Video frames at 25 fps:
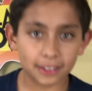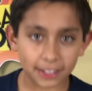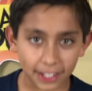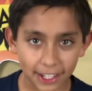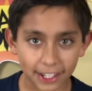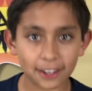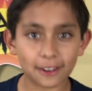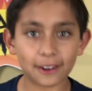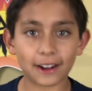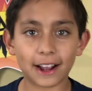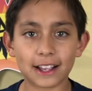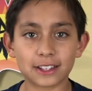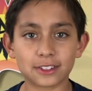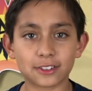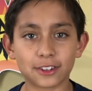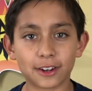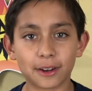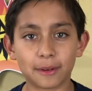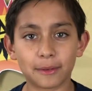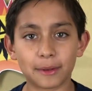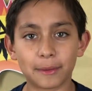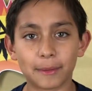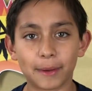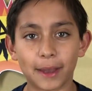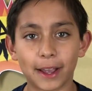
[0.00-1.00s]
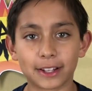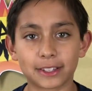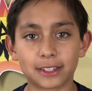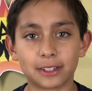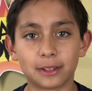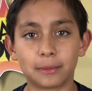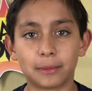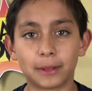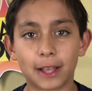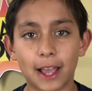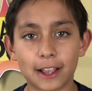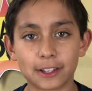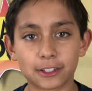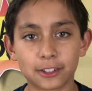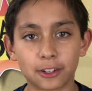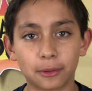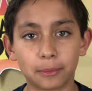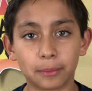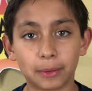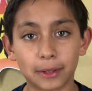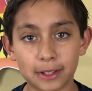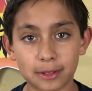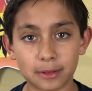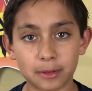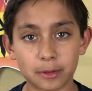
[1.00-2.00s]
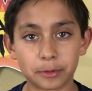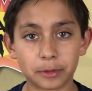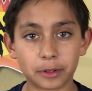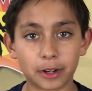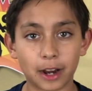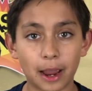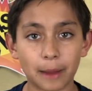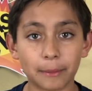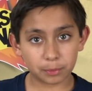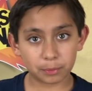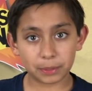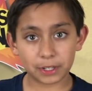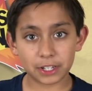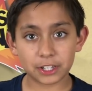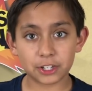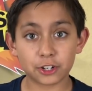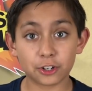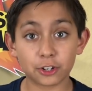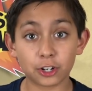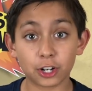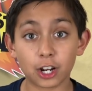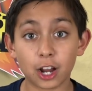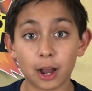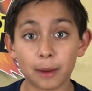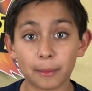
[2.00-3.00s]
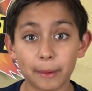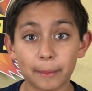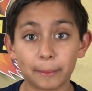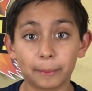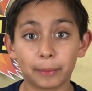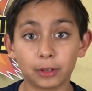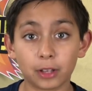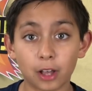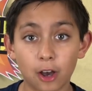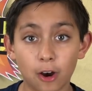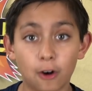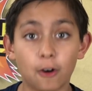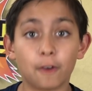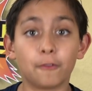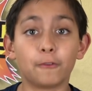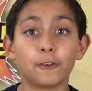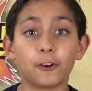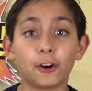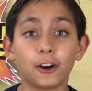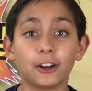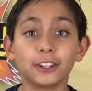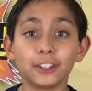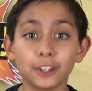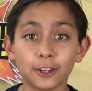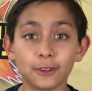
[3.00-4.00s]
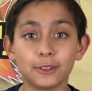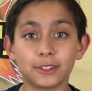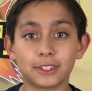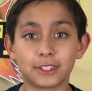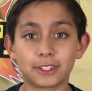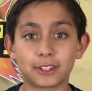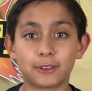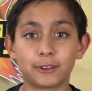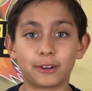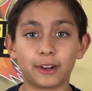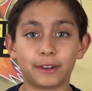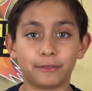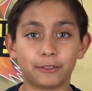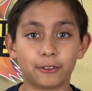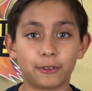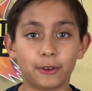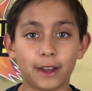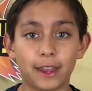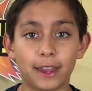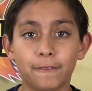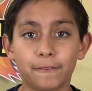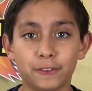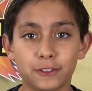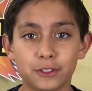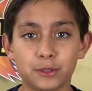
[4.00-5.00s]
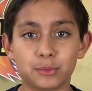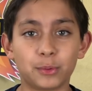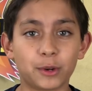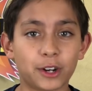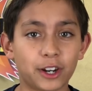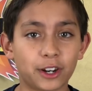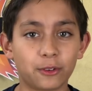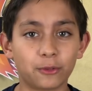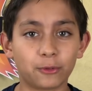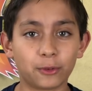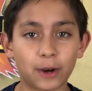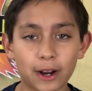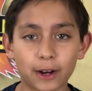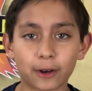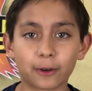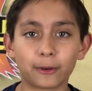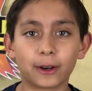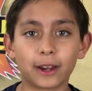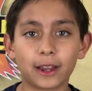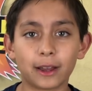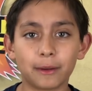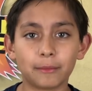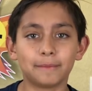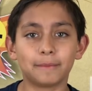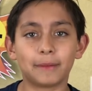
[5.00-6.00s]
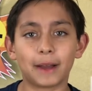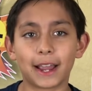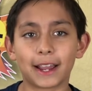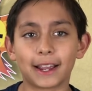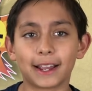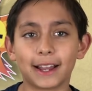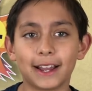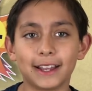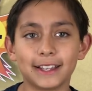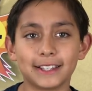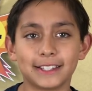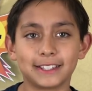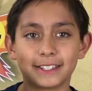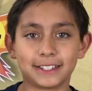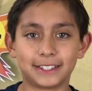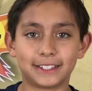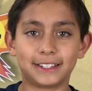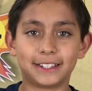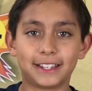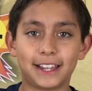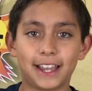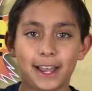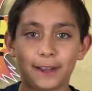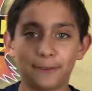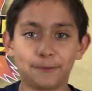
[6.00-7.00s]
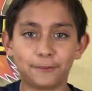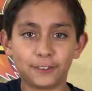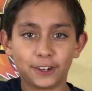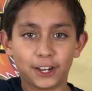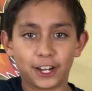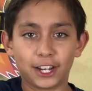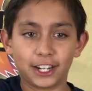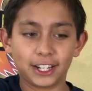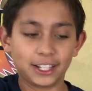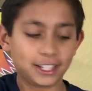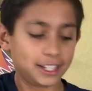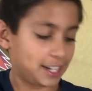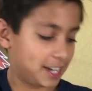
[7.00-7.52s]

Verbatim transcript: Thank you guys for coming back to Blast Zone. Please subscribe. Be sure to comment below for our newest giveaway for Spriggan Requiem. Bye guys, have fun.